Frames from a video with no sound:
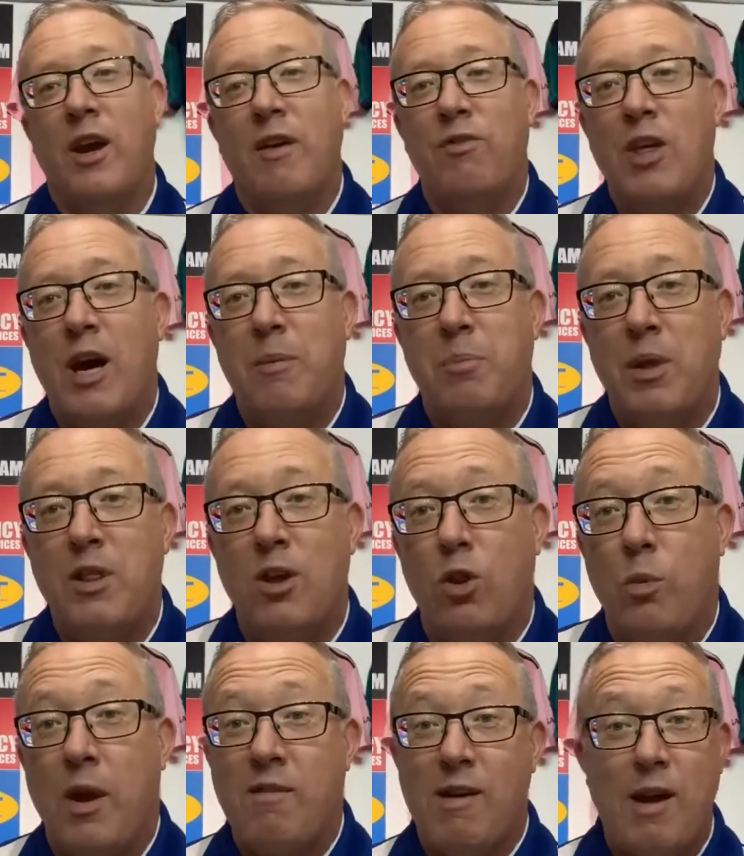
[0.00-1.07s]
if that had been the other
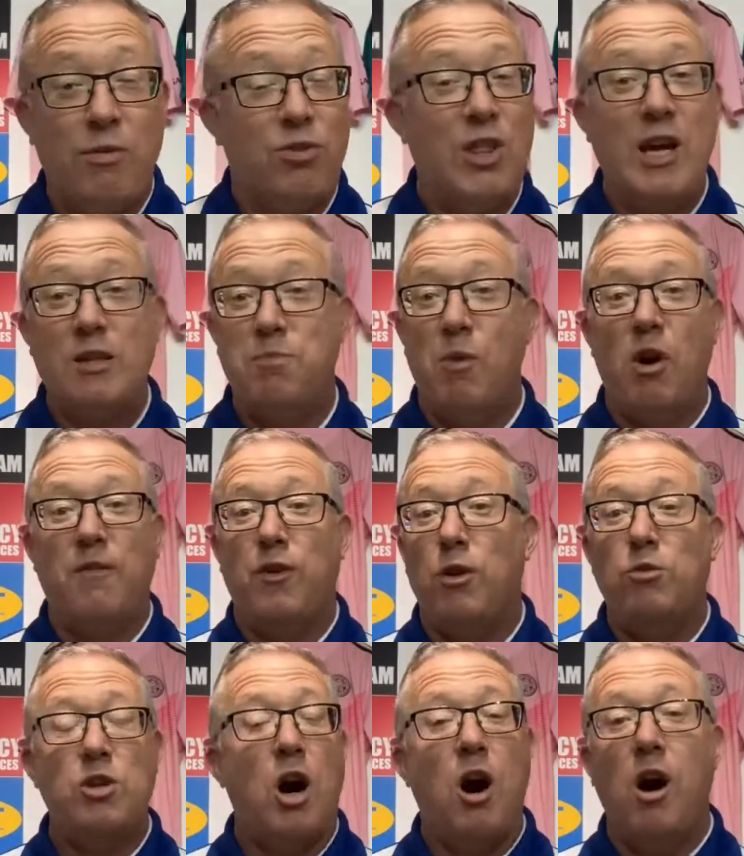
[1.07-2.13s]
way round. That's my views.